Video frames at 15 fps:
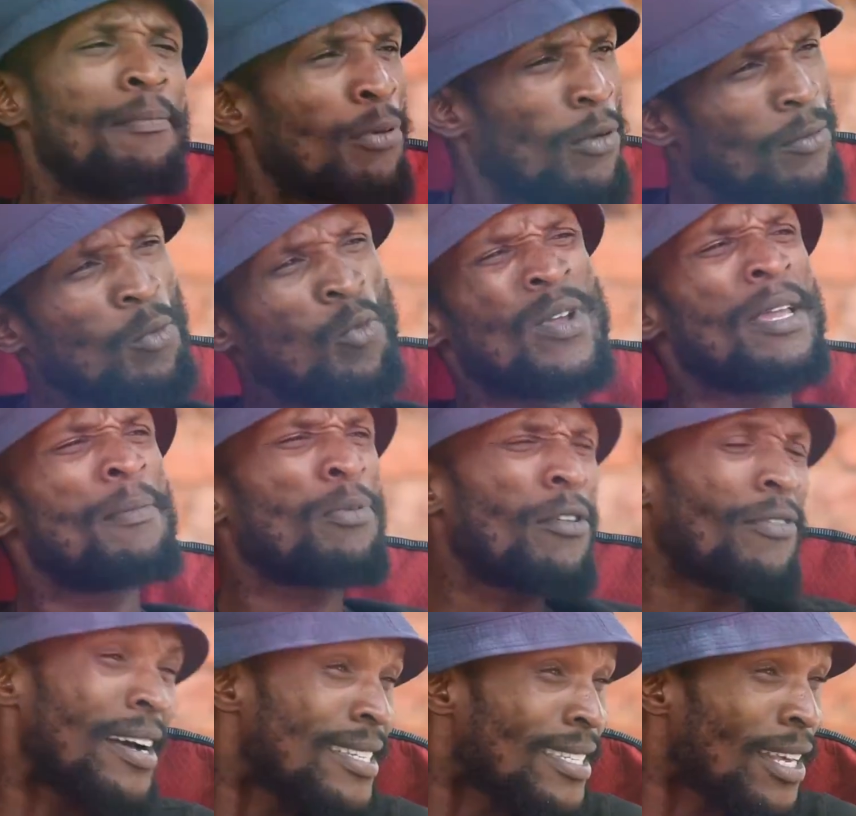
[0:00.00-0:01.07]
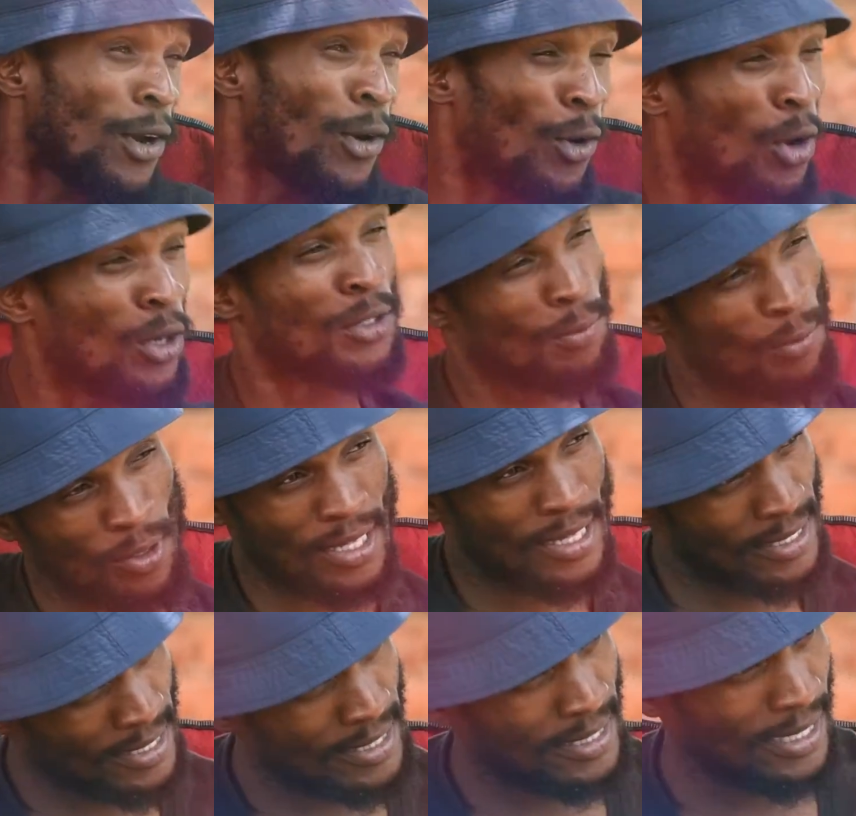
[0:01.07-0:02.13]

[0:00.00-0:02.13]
We improvise a lot more than the script.